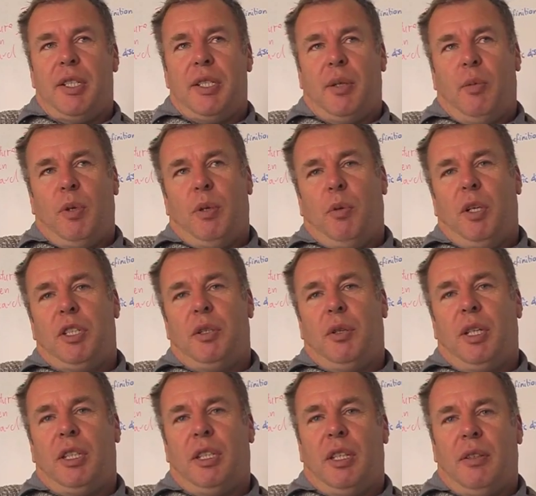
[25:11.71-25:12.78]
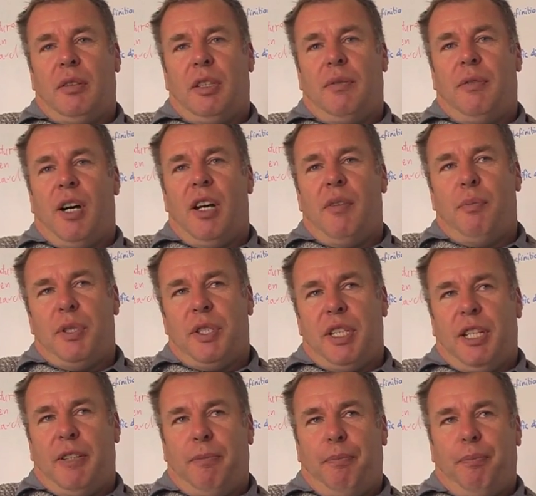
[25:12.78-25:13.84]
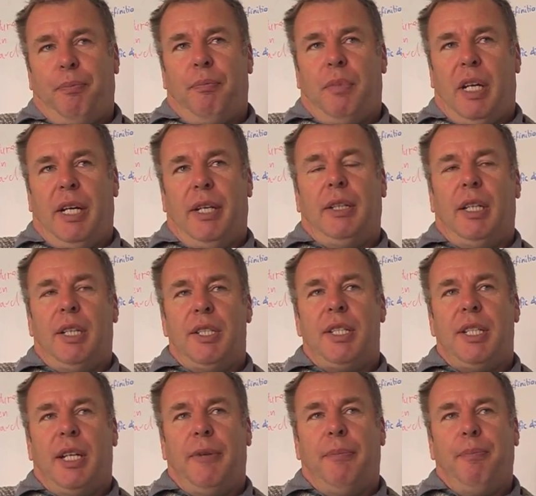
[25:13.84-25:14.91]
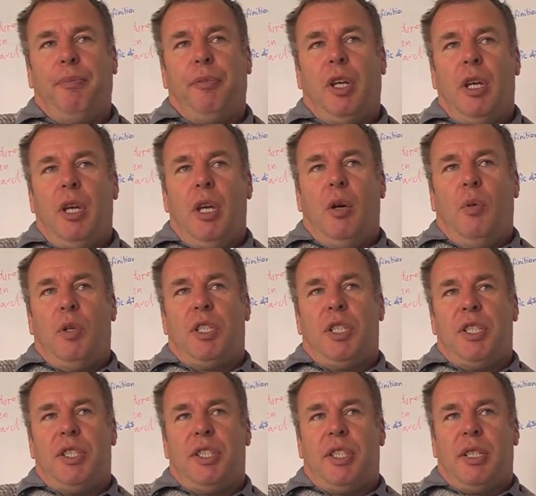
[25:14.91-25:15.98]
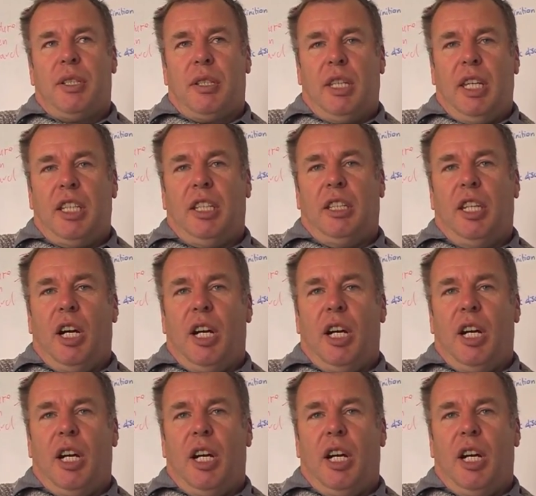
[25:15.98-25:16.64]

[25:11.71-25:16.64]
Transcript: So we're doing the 5% part, I'd say, which is getting the